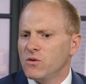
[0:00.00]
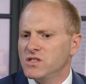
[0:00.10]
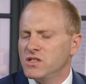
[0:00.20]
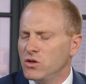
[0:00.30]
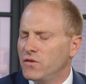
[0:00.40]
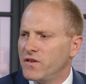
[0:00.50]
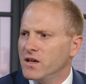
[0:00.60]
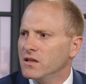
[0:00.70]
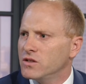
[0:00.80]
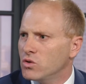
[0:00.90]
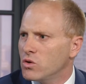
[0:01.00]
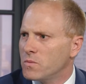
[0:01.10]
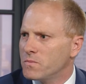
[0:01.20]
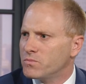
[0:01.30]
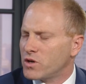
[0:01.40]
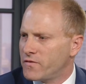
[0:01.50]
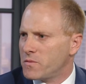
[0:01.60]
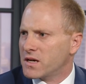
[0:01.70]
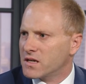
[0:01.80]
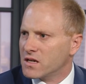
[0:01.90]
do you feel your private
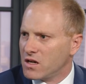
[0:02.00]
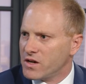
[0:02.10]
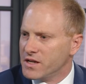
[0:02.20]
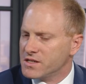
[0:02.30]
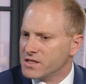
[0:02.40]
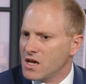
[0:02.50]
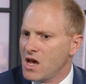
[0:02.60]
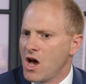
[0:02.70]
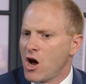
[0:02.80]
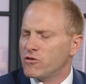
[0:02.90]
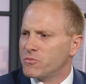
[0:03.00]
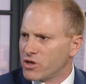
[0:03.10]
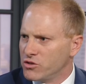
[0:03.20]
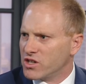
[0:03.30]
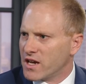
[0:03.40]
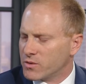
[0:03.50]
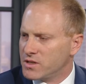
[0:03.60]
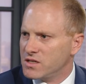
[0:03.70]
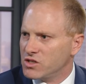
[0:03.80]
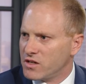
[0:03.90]
banking clients are approaching
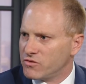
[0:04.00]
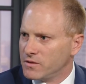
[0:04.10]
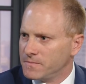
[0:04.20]
equities in general?